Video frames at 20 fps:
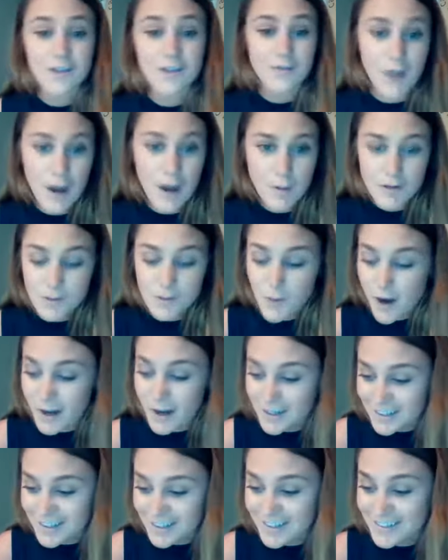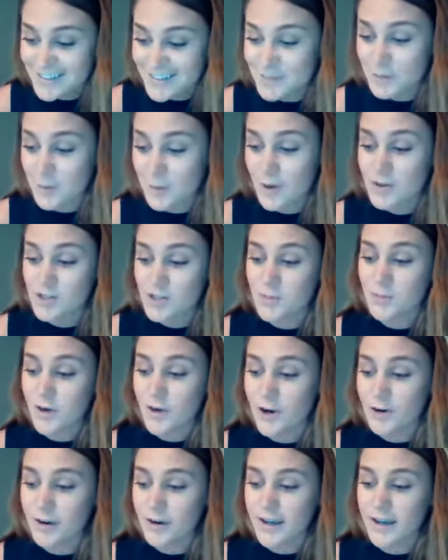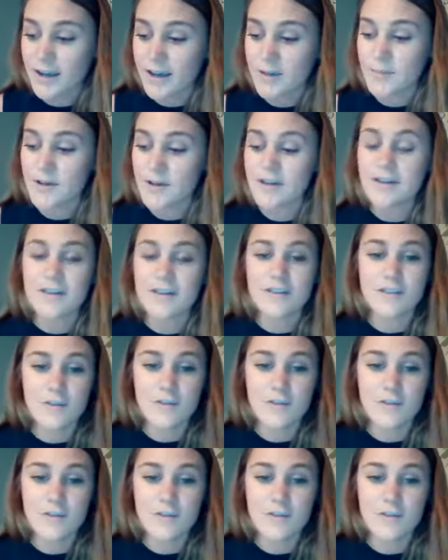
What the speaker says: the farmers market promotion program,